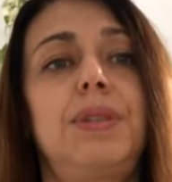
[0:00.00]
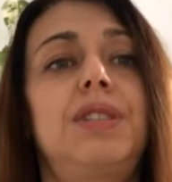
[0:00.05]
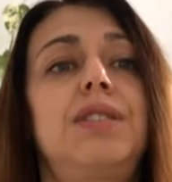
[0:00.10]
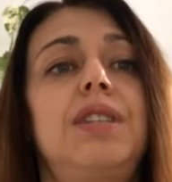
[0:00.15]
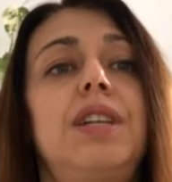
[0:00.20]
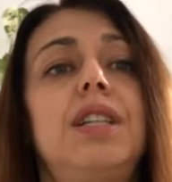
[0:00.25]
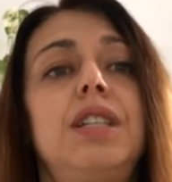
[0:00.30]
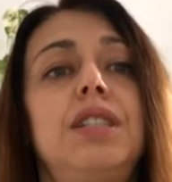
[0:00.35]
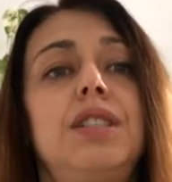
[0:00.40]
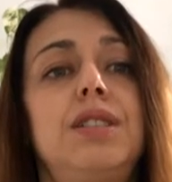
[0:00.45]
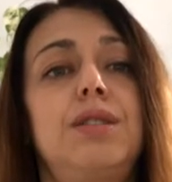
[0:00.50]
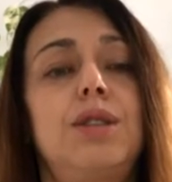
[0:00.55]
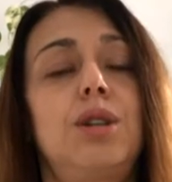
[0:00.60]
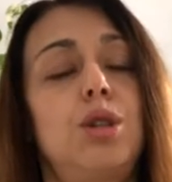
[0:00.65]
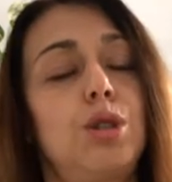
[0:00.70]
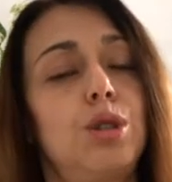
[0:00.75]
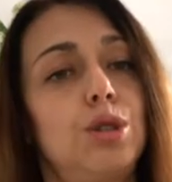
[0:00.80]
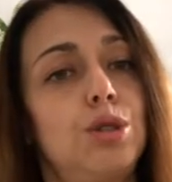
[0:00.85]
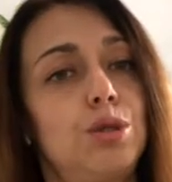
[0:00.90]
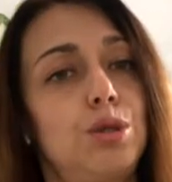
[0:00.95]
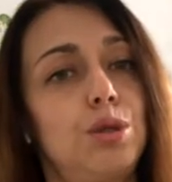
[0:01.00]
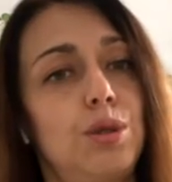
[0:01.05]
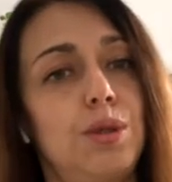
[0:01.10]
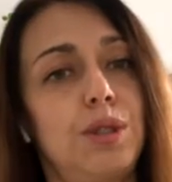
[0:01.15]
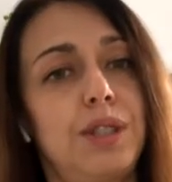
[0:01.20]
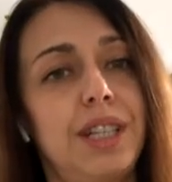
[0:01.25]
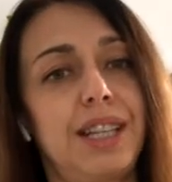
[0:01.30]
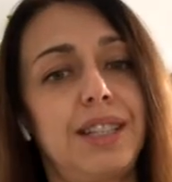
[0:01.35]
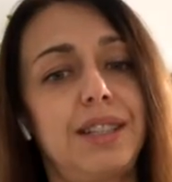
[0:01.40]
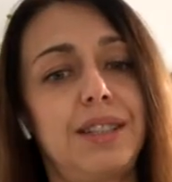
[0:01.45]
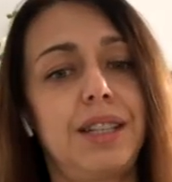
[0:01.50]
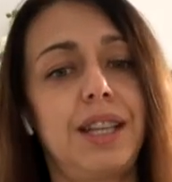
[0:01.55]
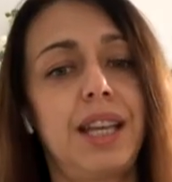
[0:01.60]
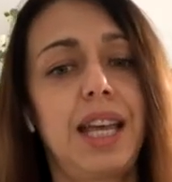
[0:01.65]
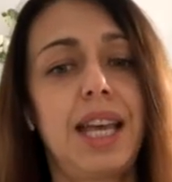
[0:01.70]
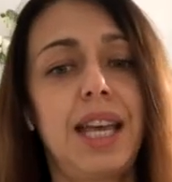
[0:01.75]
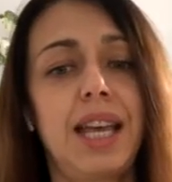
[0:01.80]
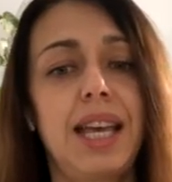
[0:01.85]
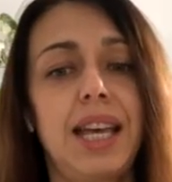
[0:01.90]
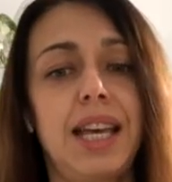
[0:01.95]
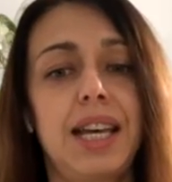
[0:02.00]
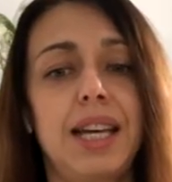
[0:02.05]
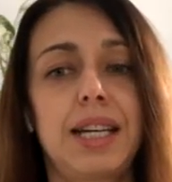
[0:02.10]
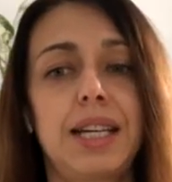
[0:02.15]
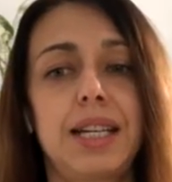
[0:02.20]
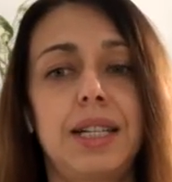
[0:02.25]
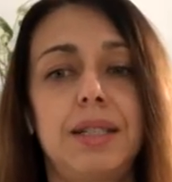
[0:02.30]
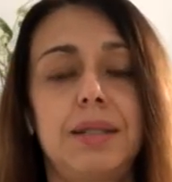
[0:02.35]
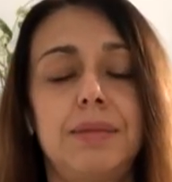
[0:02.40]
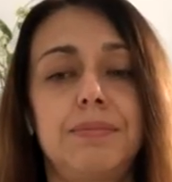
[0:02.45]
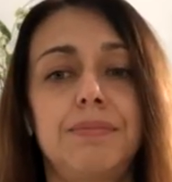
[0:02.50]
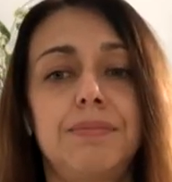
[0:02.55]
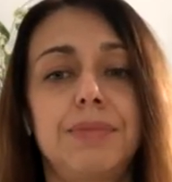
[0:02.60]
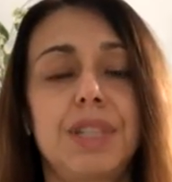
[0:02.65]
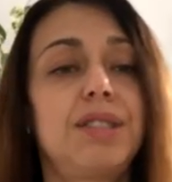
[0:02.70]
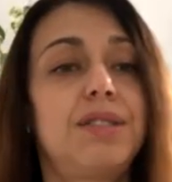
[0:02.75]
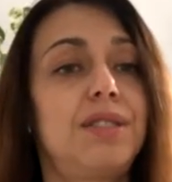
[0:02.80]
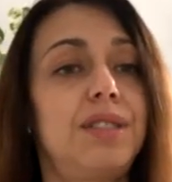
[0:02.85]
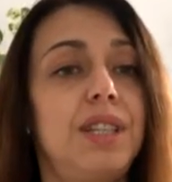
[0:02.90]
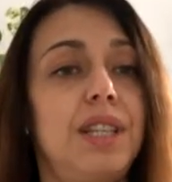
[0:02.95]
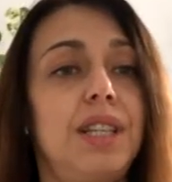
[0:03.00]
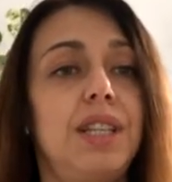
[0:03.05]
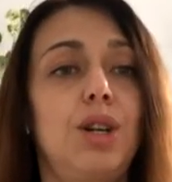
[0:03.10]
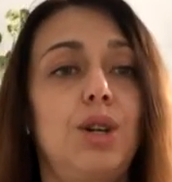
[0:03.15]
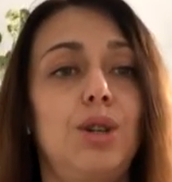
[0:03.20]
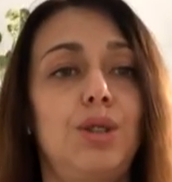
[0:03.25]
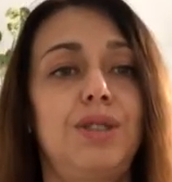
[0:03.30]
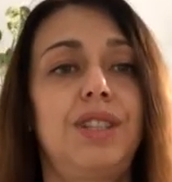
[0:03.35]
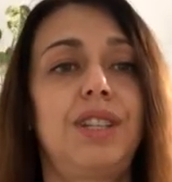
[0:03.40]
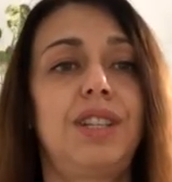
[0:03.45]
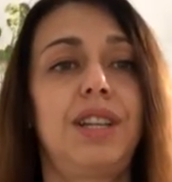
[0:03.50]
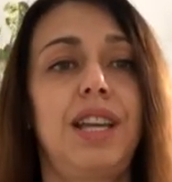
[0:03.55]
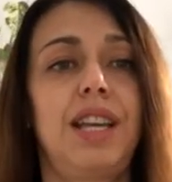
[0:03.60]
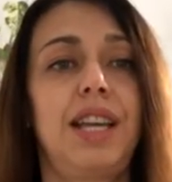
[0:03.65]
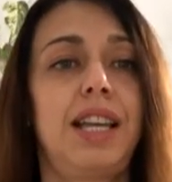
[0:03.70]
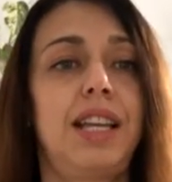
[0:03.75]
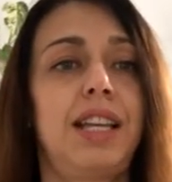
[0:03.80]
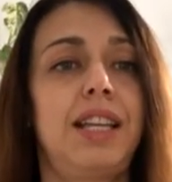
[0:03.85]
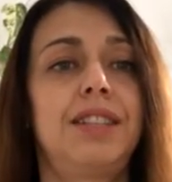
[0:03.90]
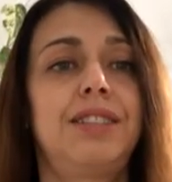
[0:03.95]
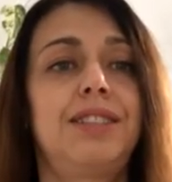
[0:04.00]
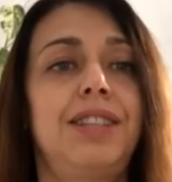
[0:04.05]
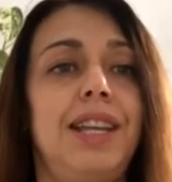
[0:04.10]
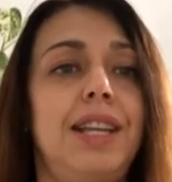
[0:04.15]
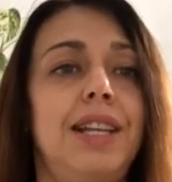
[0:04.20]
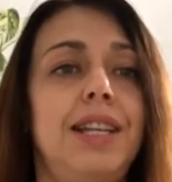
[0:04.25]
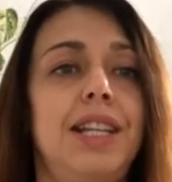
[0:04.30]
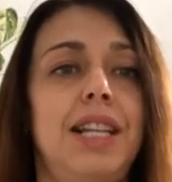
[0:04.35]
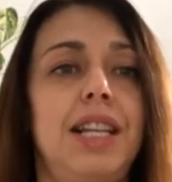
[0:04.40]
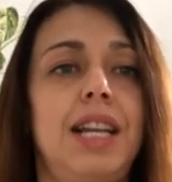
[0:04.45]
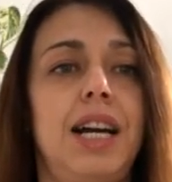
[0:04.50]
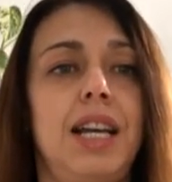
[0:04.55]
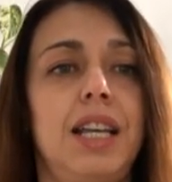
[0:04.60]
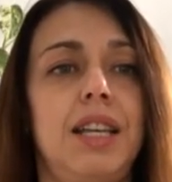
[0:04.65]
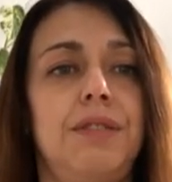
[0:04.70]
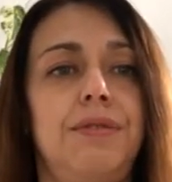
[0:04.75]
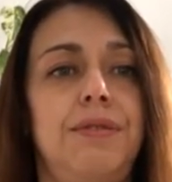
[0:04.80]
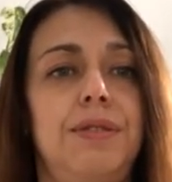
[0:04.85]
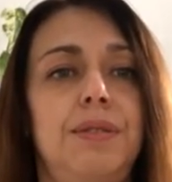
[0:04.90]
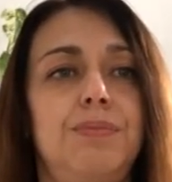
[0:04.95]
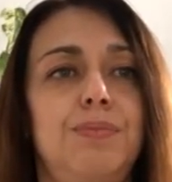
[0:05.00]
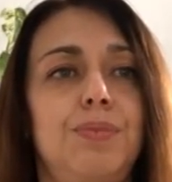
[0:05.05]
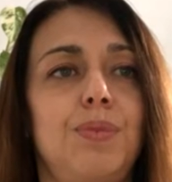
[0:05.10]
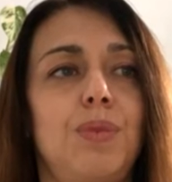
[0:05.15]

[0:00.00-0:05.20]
specialist or consultant um, see on their uh, daily life.